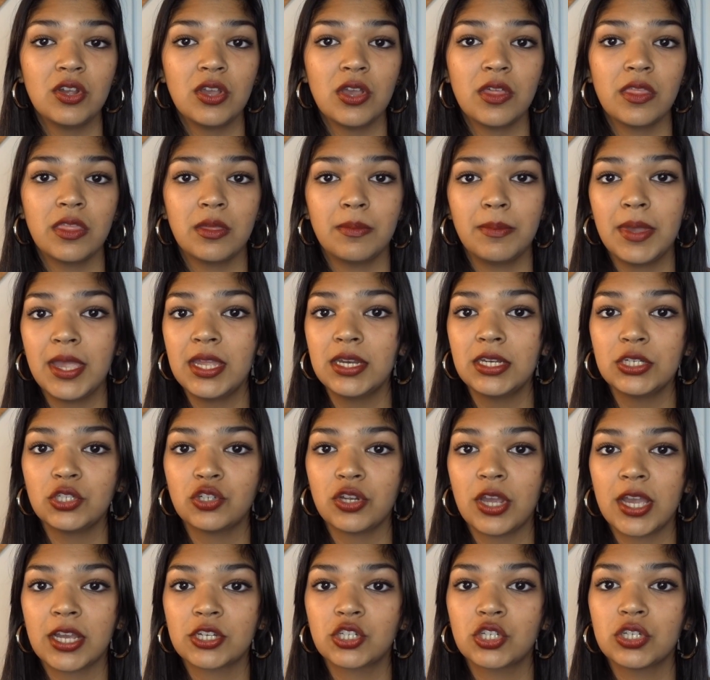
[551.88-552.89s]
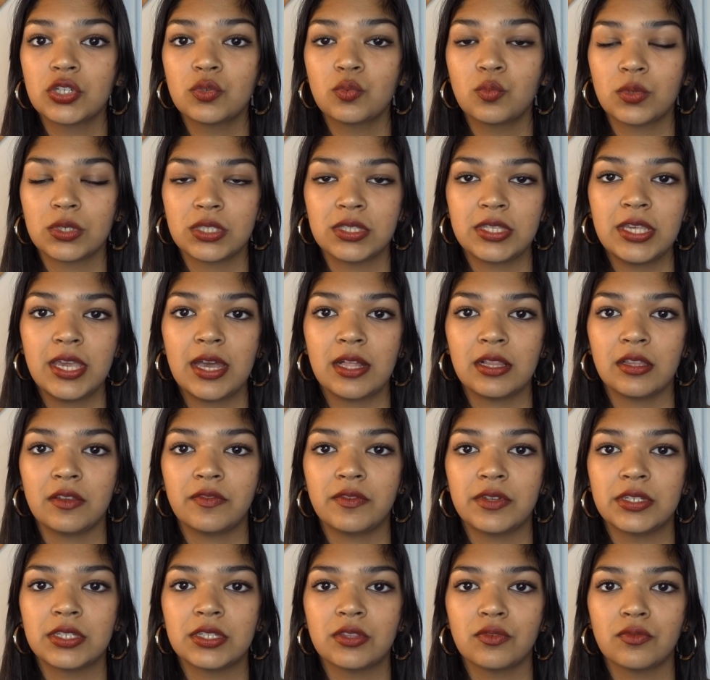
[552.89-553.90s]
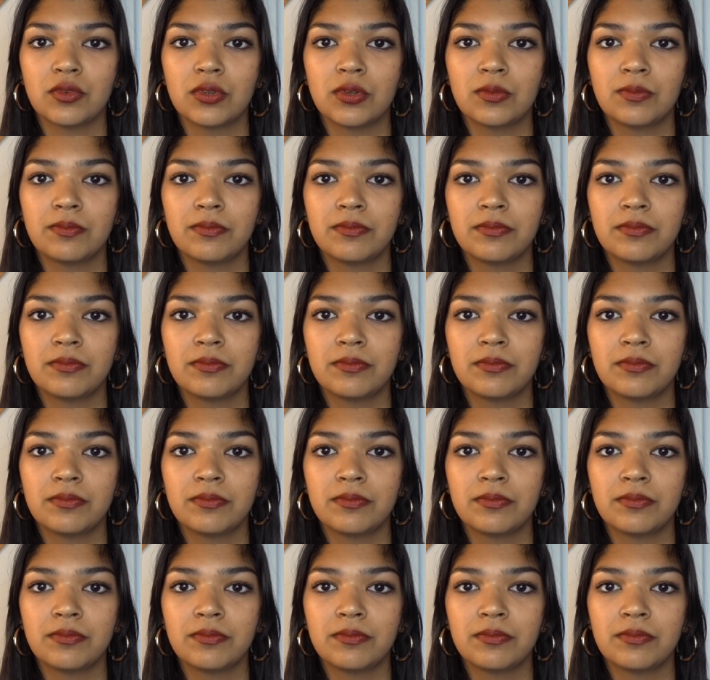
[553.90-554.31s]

the main attraction was the elephant in the room.